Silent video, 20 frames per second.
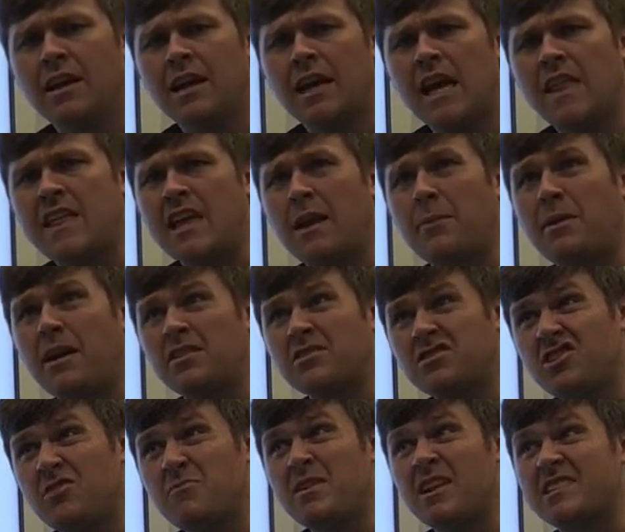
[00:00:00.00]
And then about
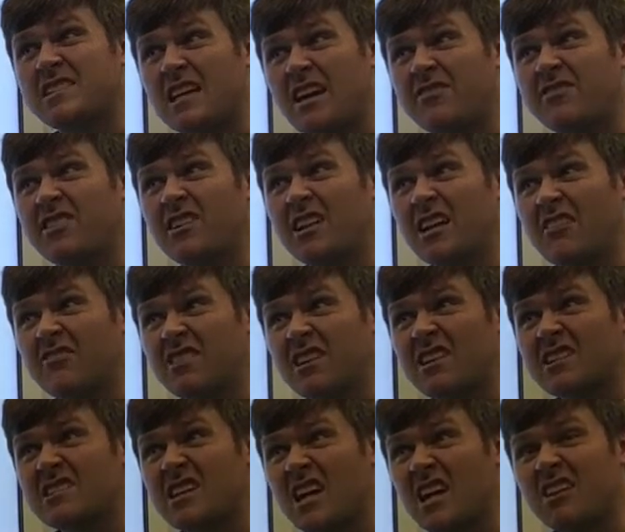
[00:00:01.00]
2 minutes after you left, I
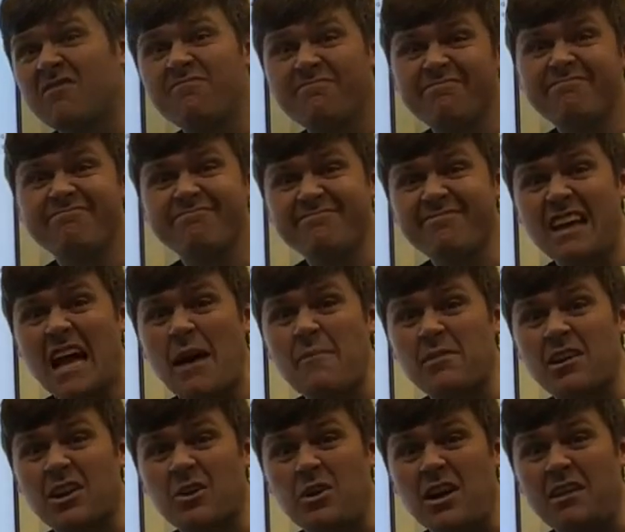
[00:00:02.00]
decided I'm
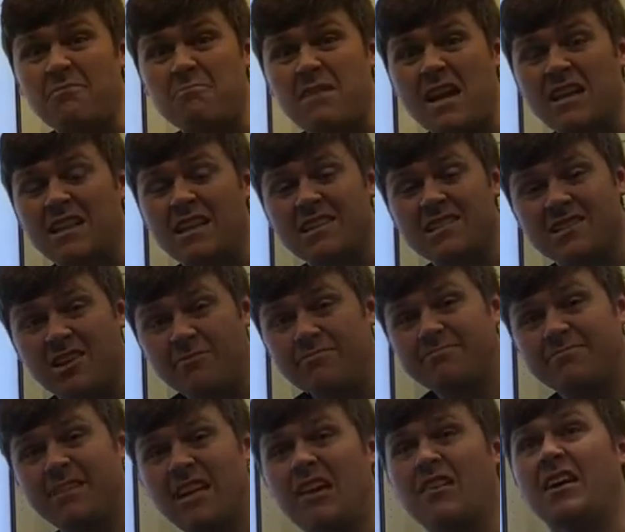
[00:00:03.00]
going to go ahead and make this. So
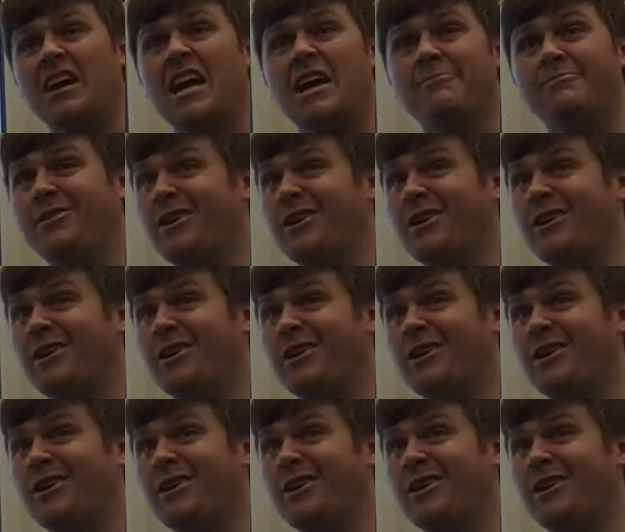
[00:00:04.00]
here I am.